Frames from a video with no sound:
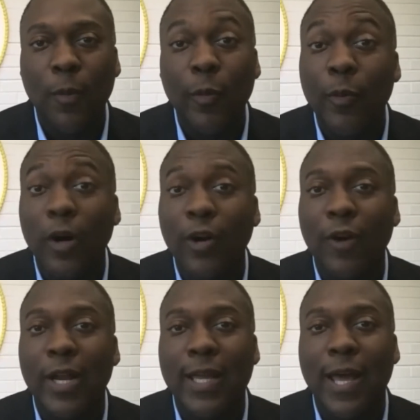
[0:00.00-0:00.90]
we were a
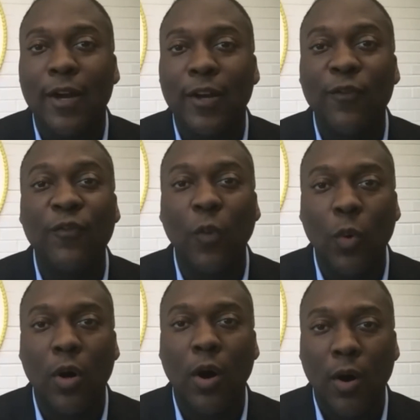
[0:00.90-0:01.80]
great county
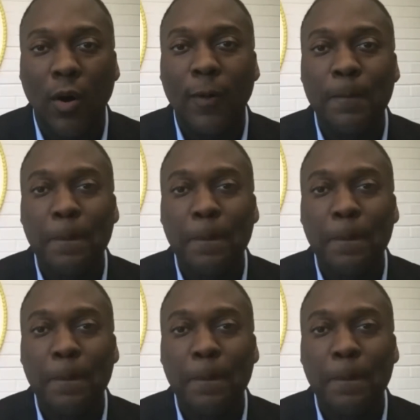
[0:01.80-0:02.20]
for all.